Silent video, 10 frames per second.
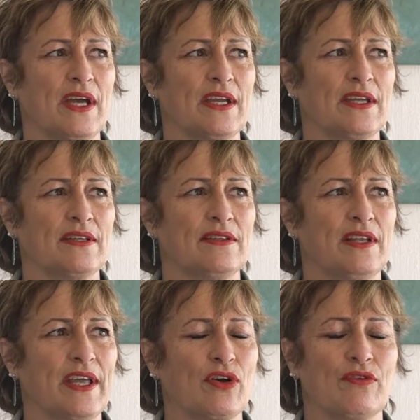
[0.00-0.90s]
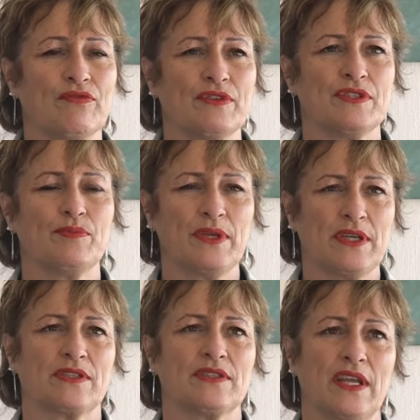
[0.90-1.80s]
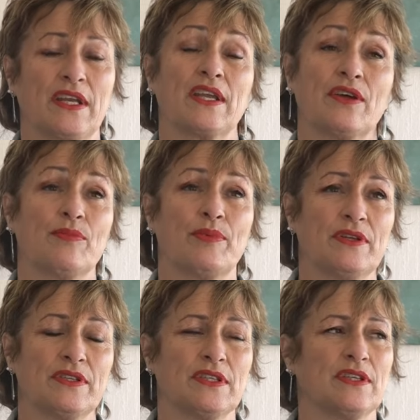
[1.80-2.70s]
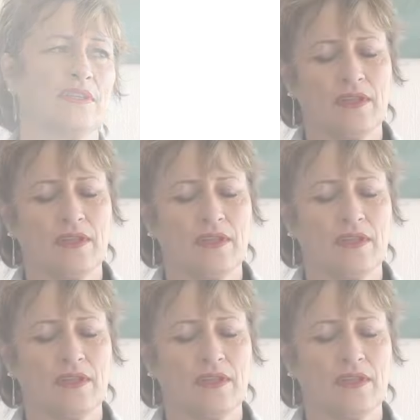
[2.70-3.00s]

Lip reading: a lack of respect and accountability.